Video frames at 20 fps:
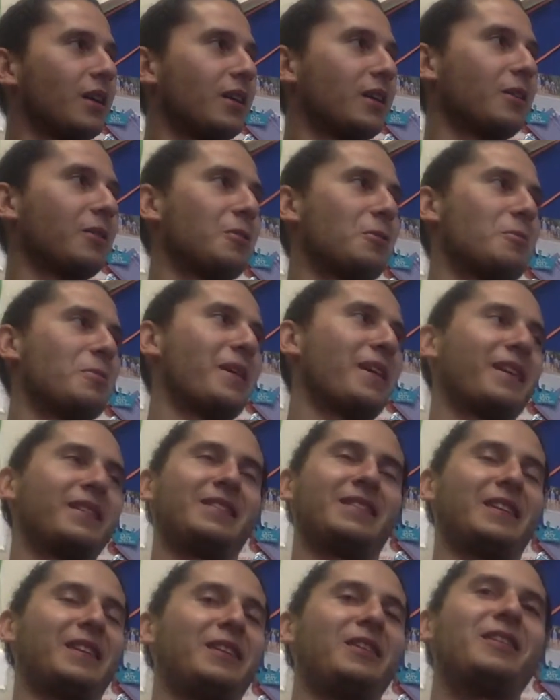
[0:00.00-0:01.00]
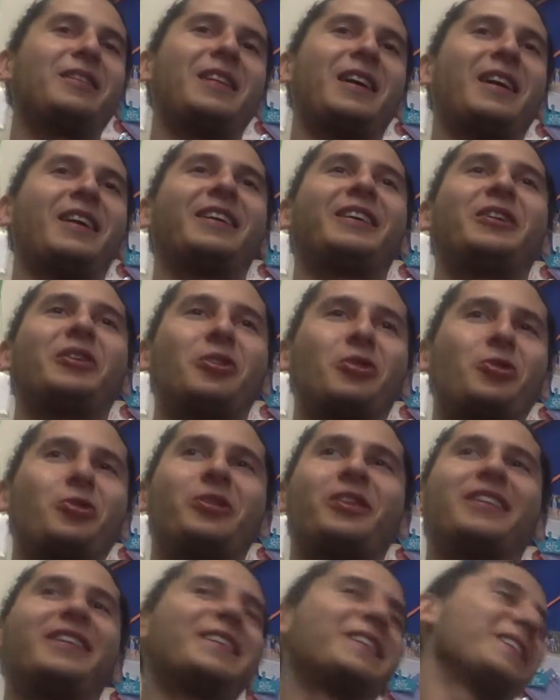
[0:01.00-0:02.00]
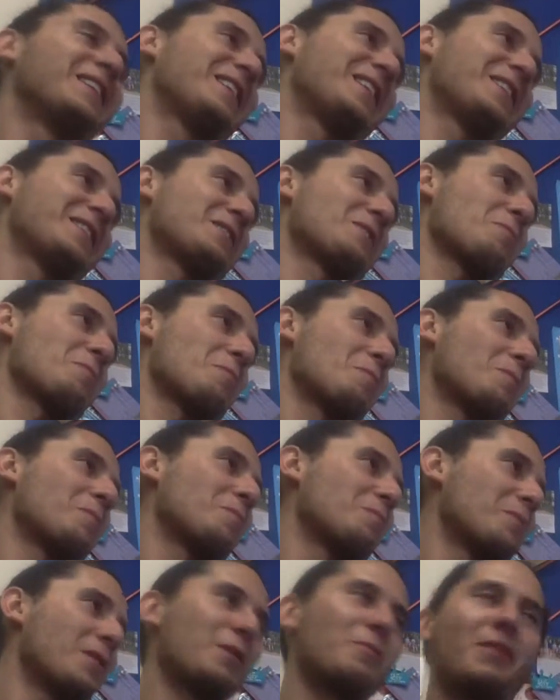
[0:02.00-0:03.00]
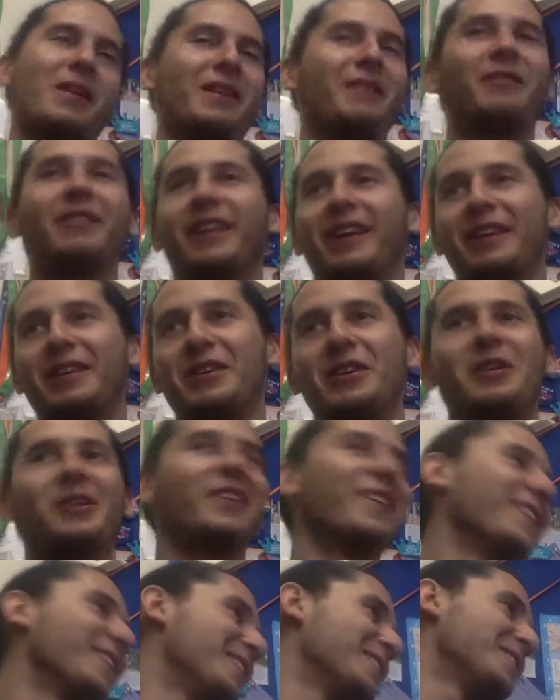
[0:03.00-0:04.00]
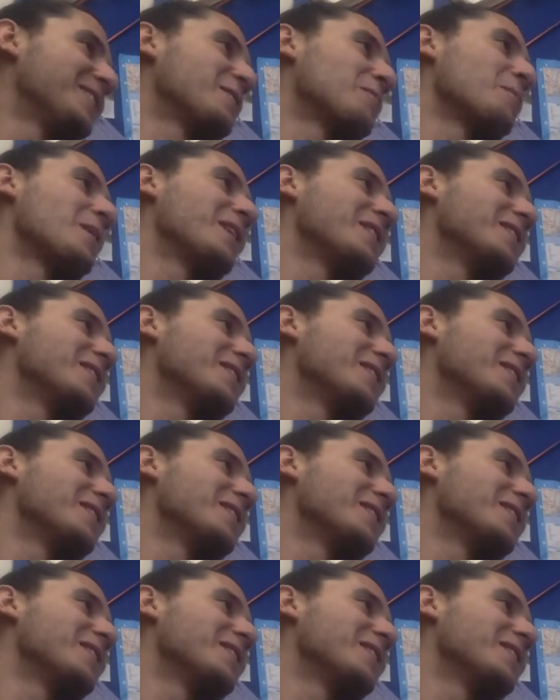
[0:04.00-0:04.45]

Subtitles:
Oh man, like you're literally made my year. This is amazing.